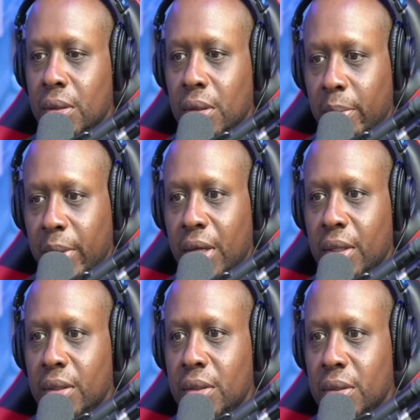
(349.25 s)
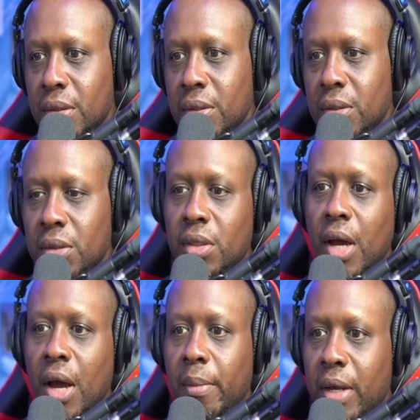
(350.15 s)
the men to
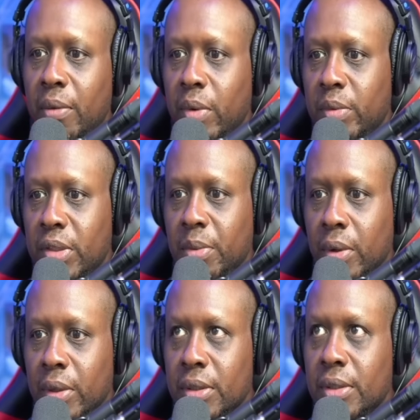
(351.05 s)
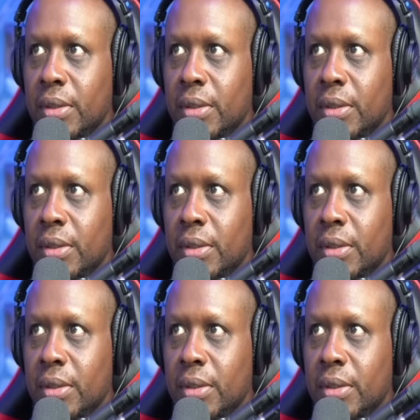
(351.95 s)
dominate women's sports.